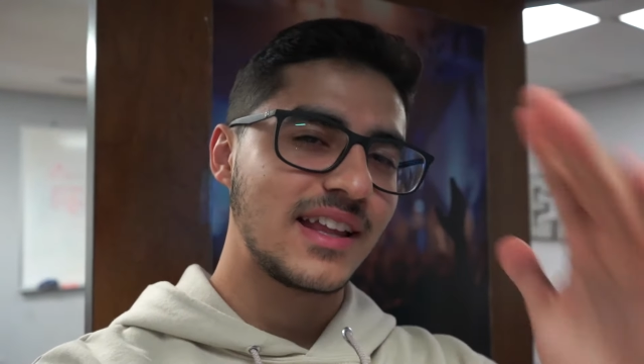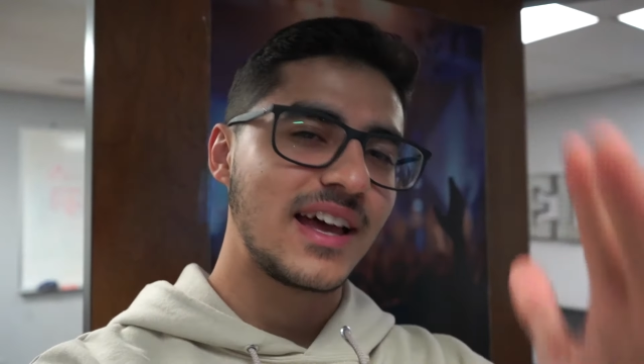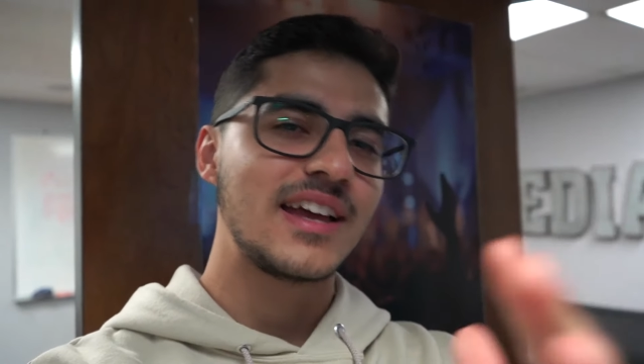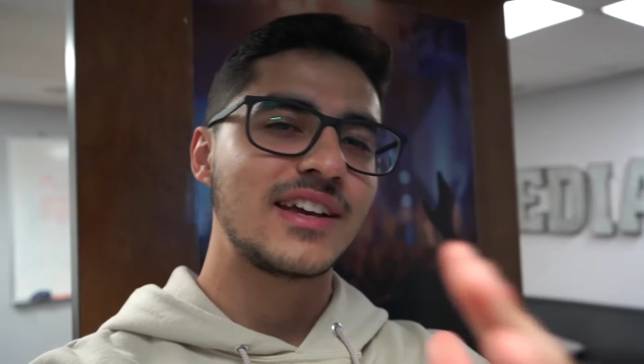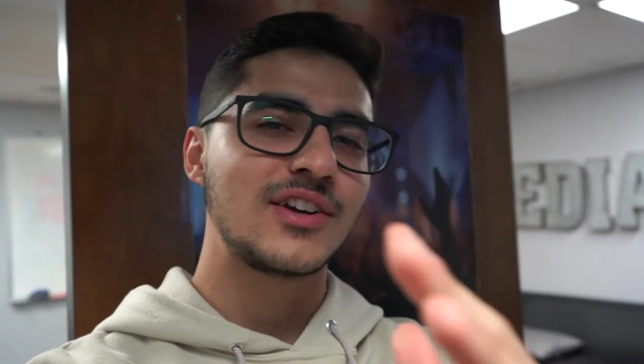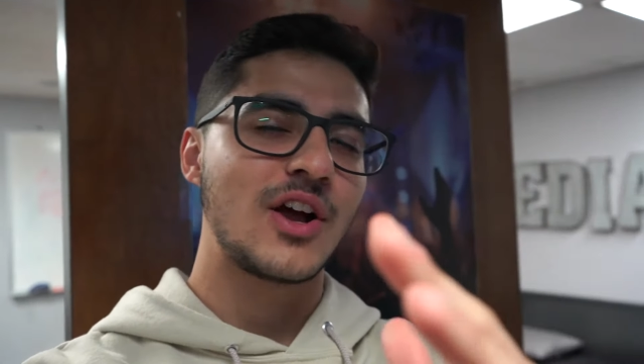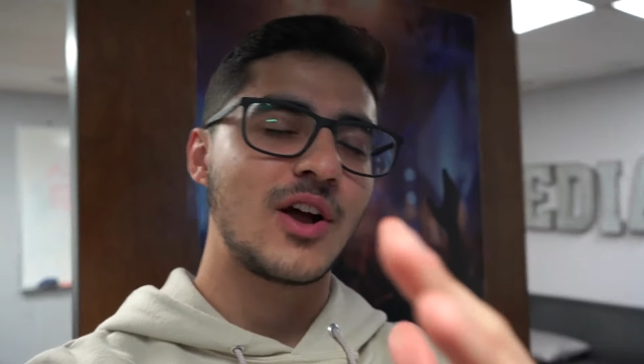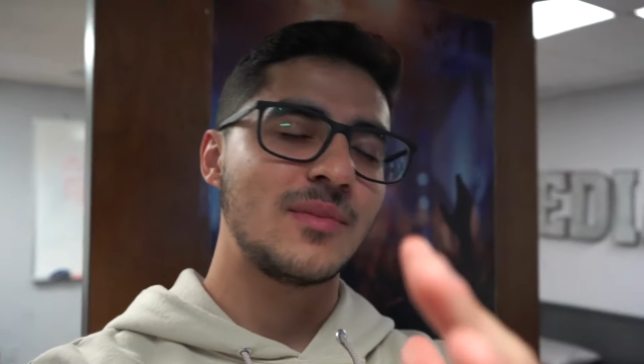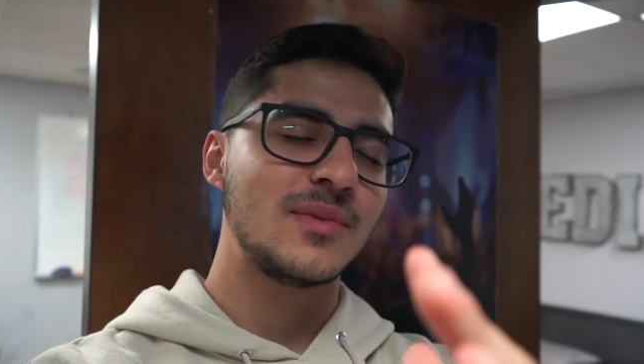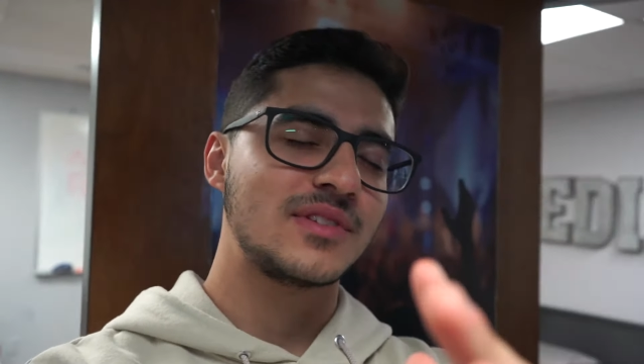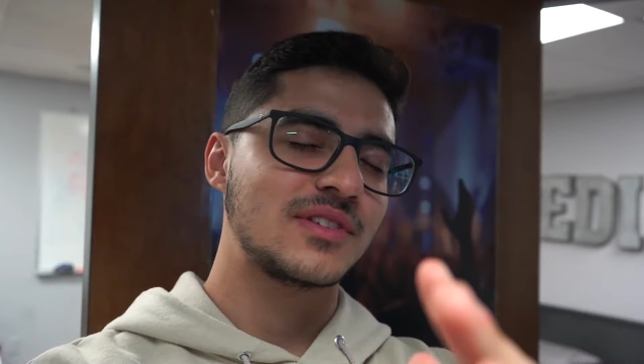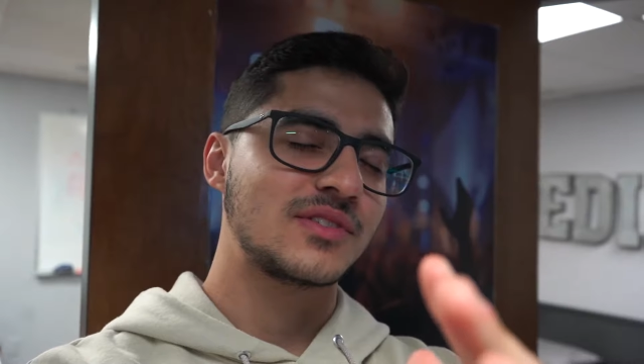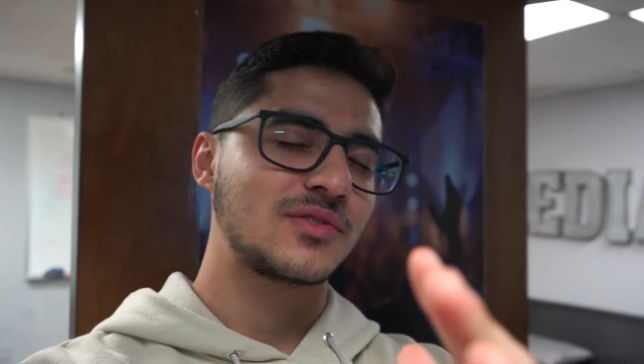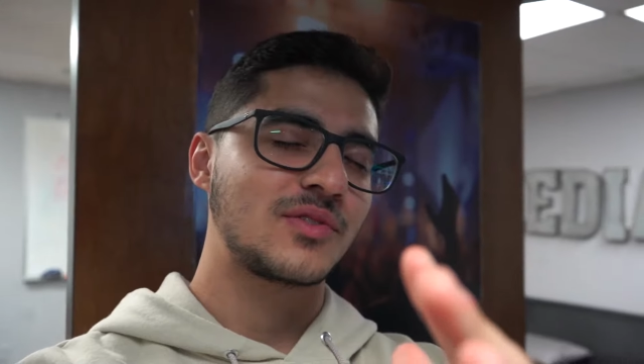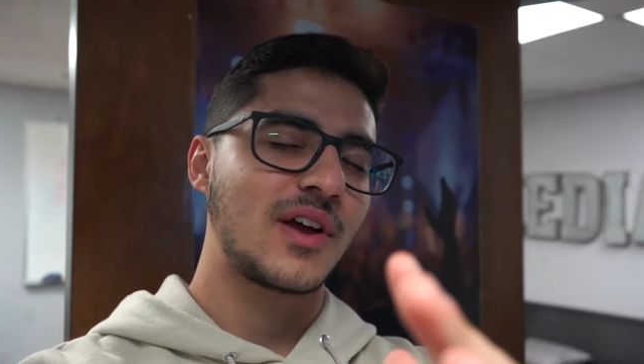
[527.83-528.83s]
like, comment,
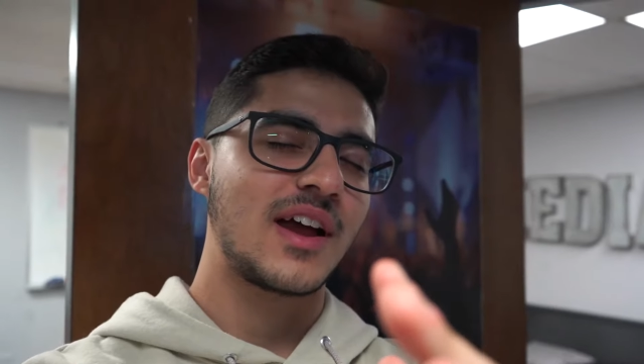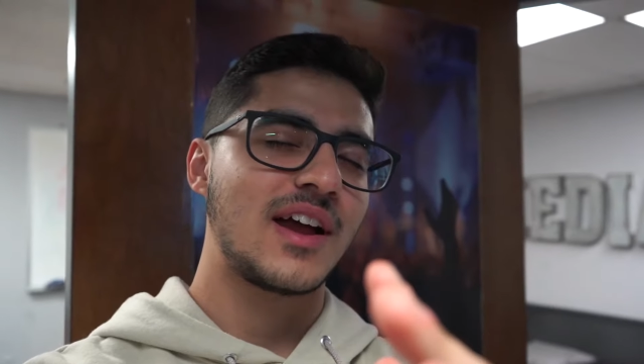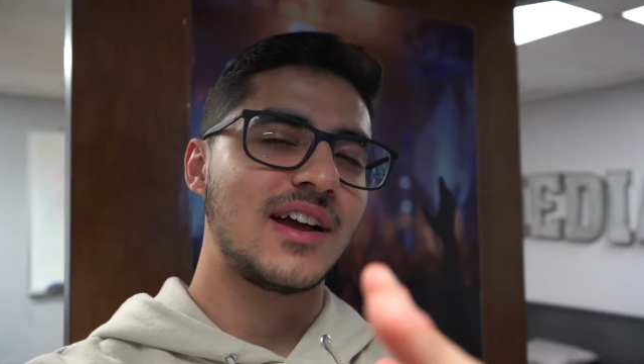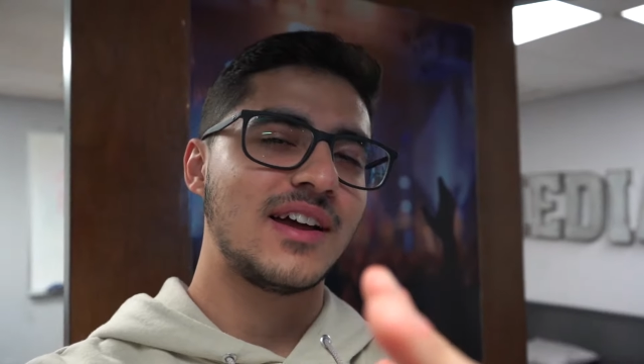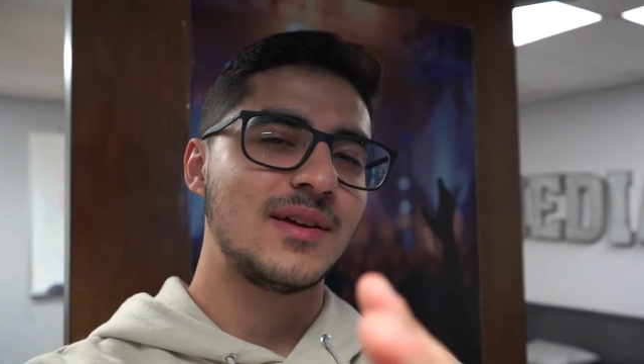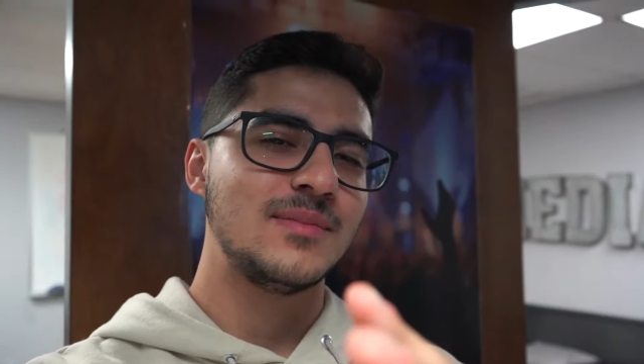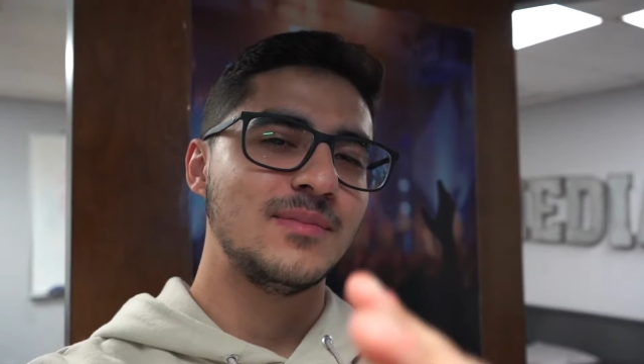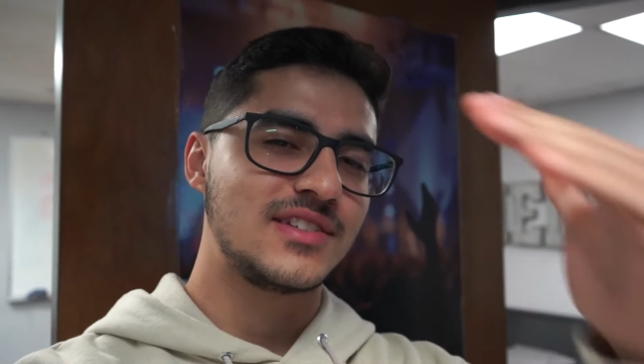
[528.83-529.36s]
subscribe,